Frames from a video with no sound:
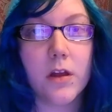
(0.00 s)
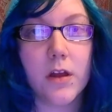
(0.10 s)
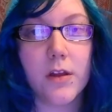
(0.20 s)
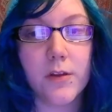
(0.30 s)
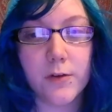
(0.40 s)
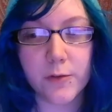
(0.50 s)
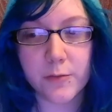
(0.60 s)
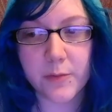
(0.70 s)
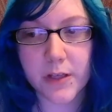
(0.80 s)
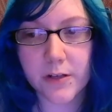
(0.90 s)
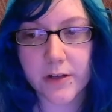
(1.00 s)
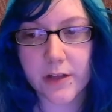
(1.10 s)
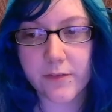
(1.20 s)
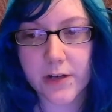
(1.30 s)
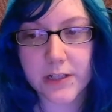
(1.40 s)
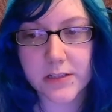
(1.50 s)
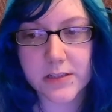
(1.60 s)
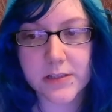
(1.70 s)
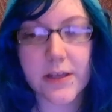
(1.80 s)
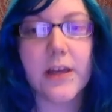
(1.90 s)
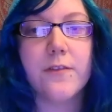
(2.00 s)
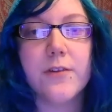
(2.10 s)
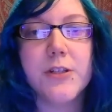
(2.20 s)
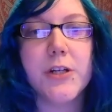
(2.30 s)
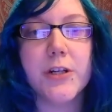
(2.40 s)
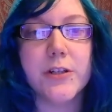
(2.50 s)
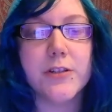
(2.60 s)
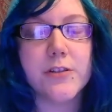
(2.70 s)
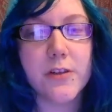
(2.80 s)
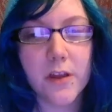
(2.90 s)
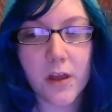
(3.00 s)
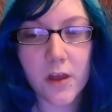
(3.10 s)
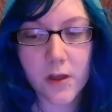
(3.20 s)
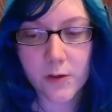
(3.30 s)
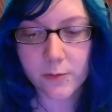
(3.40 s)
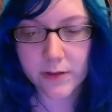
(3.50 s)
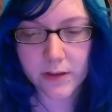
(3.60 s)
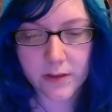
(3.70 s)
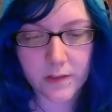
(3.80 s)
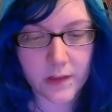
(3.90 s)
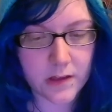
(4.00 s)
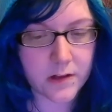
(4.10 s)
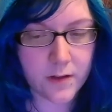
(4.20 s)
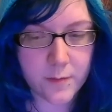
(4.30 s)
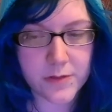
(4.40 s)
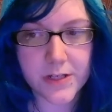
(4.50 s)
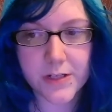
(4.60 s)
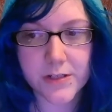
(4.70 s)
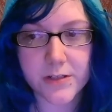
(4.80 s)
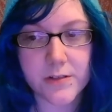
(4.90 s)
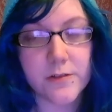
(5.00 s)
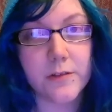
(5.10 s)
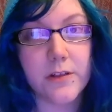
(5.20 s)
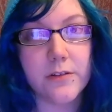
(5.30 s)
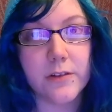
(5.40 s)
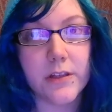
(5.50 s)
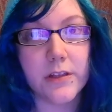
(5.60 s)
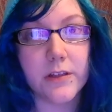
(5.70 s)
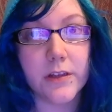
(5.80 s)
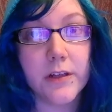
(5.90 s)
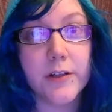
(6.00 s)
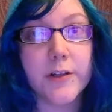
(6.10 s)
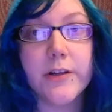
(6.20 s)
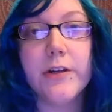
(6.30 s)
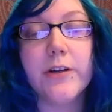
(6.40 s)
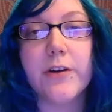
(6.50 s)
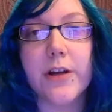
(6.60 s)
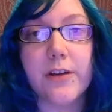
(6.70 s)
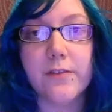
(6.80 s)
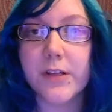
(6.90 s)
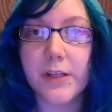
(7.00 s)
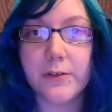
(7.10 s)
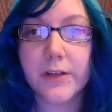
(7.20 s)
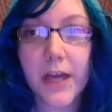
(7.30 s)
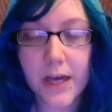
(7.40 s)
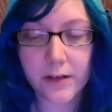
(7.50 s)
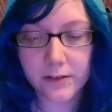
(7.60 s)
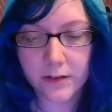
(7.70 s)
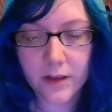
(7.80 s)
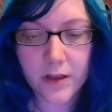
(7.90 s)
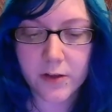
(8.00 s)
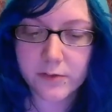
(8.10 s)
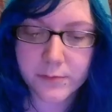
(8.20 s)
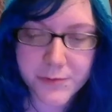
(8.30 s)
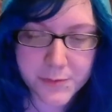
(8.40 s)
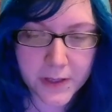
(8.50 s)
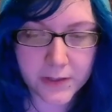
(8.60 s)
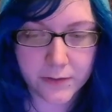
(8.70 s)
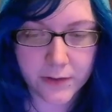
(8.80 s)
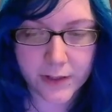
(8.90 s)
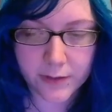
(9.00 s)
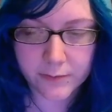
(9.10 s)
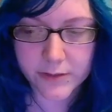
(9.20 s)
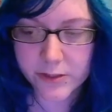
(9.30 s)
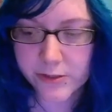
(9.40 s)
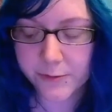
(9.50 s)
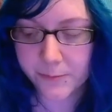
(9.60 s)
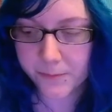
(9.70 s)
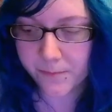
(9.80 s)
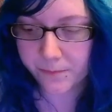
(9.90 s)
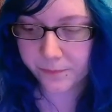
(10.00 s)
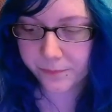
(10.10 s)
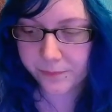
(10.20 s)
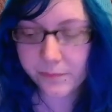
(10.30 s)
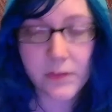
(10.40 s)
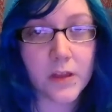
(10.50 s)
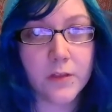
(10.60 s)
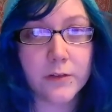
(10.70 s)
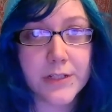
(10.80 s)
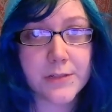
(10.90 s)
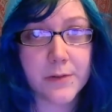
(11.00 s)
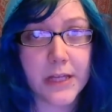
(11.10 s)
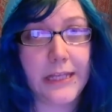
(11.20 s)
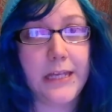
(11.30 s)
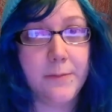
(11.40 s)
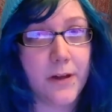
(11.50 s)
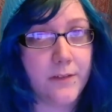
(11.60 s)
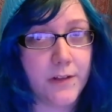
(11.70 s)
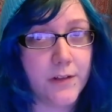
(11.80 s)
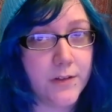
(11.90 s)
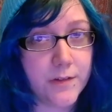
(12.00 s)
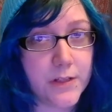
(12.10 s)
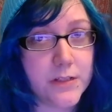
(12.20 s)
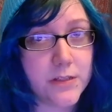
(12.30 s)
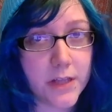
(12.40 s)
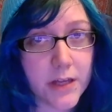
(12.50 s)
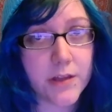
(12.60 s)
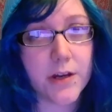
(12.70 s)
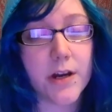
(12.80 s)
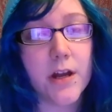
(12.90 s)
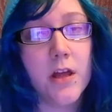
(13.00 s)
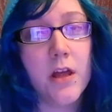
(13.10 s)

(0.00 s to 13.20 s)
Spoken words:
Hello, my internet friends. I have returned with a combination Doki Doki and Japancrate video again from Japancrate, which the reason why I keep having to do these together,